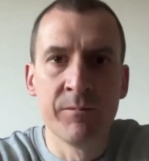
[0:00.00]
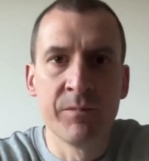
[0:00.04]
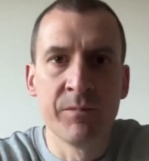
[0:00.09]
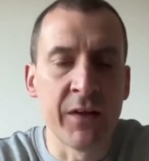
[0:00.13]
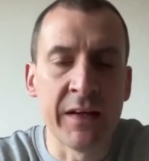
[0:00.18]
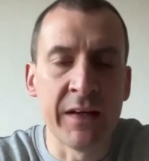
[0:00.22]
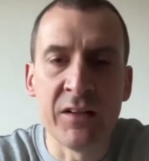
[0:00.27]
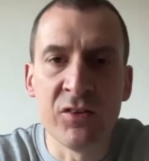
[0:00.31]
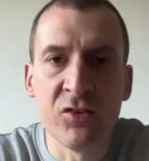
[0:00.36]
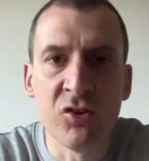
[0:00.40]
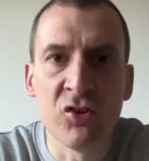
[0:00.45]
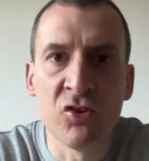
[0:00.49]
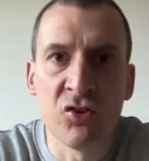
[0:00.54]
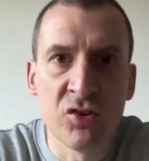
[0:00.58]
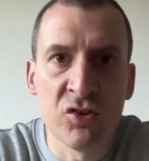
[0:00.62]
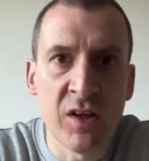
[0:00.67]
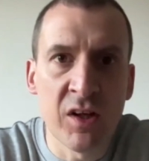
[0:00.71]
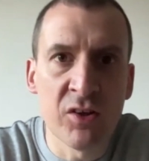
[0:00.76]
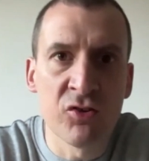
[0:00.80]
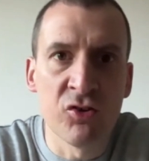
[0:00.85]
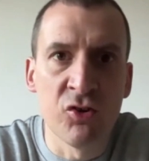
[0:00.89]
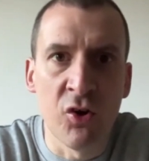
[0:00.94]
Now, he just
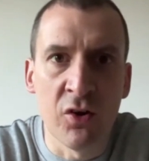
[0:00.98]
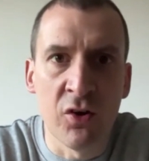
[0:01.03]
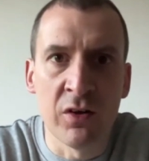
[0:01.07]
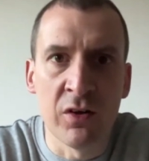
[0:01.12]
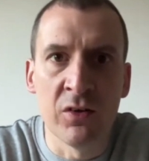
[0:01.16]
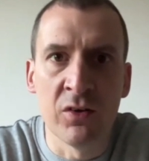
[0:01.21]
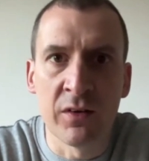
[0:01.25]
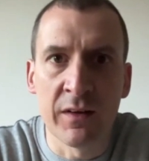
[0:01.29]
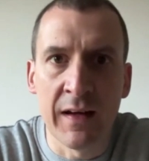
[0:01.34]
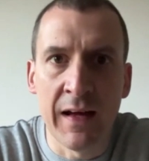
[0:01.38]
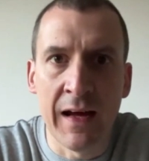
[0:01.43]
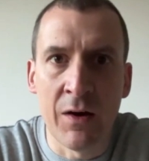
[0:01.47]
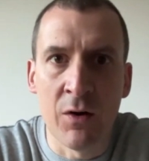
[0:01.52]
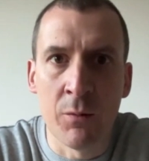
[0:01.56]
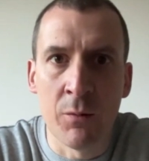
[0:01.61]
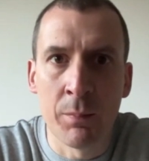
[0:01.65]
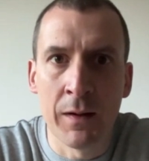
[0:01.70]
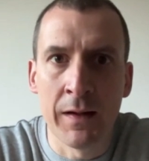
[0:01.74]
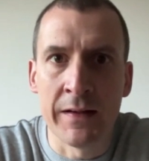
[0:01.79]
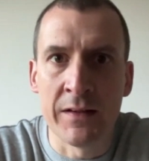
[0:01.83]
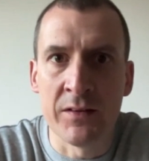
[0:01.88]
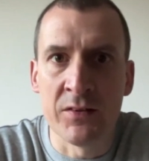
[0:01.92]
does not look out of
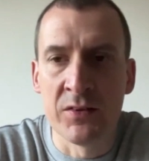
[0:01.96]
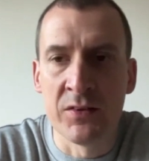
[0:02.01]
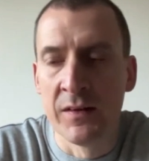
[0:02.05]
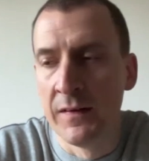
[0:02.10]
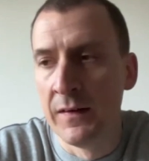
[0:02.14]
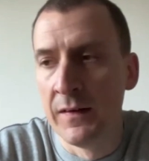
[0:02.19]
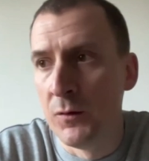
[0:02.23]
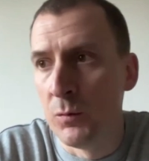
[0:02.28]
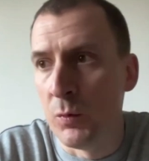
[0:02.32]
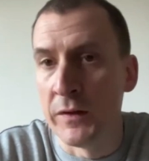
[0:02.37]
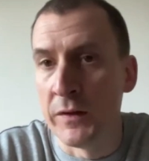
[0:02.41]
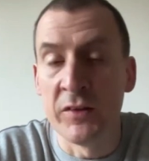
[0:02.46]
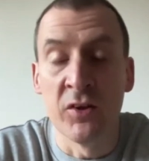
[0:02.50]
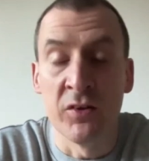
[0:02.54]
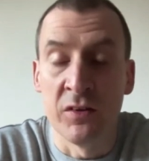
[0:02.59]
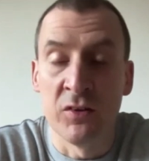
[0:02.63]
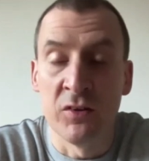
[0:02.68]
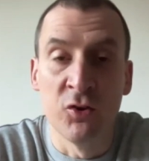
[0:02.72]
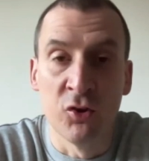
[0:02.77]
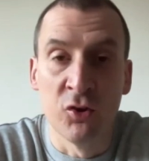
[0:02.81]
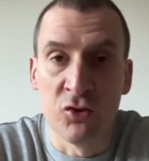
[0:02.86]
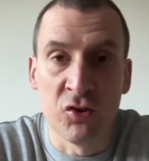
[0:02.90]
place. Well,
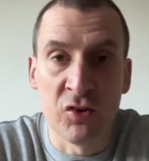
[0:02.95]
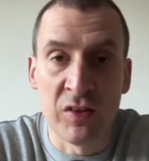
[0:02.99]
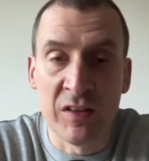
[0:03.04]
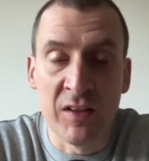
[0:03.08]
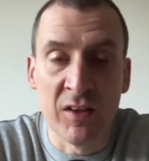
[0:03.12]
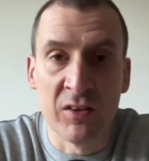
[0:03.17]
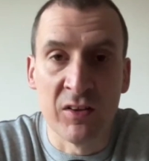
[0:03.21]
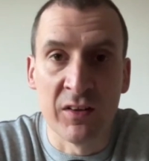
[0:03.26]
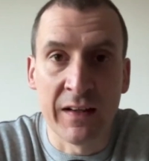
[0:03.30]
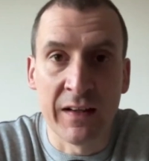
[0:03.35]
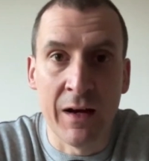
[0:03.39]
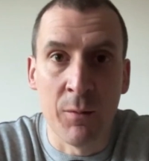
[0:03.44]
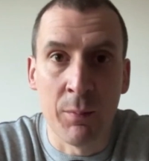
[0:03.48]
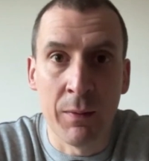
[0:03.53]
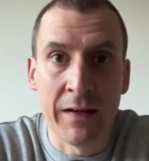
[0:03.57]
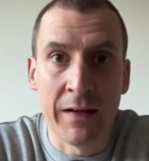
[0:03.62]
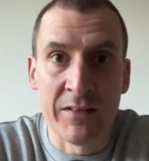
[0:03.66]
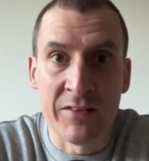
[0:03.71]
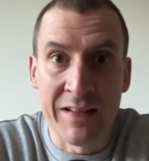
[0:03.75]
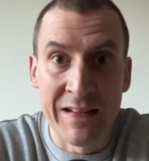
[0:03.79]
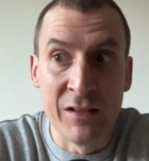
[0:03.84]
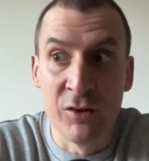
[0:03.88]
it's not just he doesn't look out of
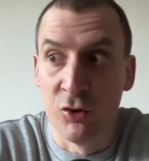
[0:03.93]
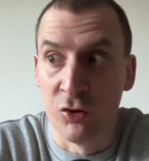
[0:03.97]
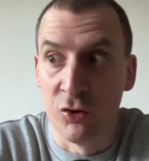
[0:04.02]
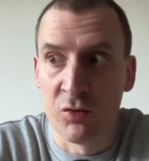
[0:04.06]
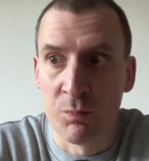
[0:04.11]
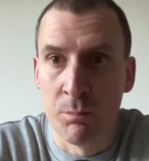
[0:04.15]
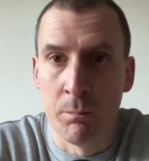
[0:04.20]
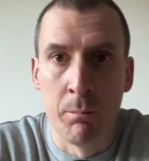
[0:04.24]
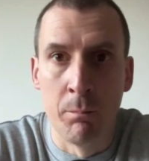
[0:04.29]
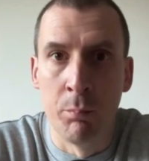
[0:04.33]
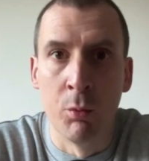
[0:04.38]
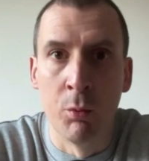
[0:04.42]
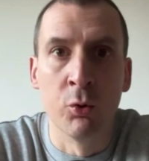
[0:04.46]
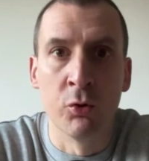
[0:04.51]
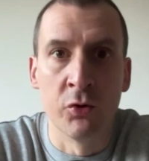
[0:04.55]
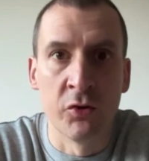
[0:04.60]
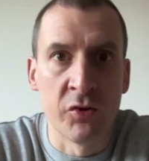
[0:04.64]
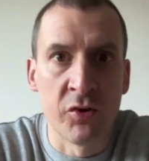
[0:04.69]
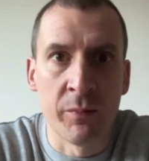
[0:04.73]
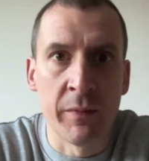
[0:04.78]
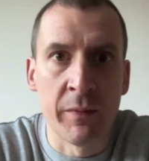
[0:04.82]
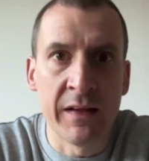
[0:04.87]
place. He looks
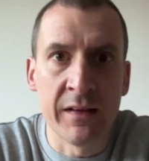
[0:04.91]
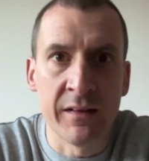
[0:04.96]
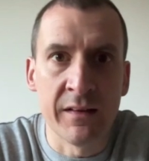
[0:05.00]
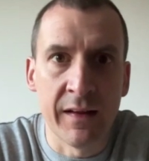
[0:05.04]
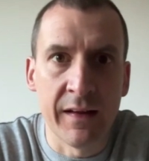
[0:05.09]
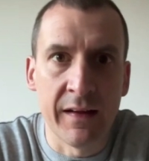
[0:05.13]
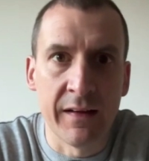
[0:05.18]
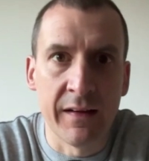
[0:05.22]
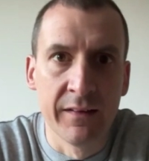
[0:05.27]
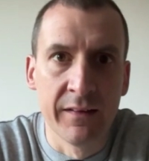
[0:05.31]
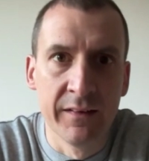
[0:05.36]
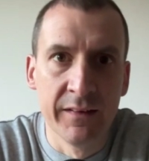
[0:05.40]
born to be there.